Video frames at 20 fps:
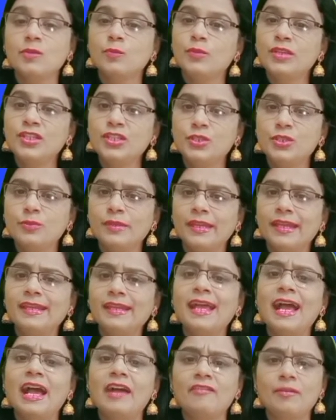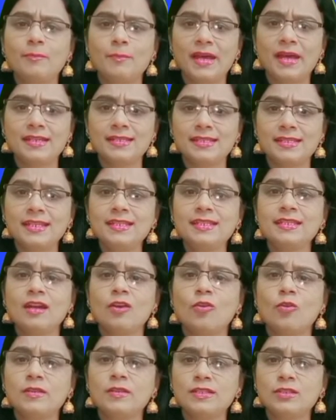which you can have a passage
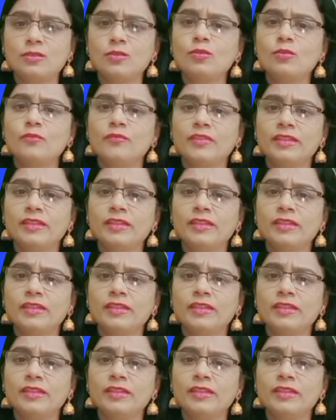also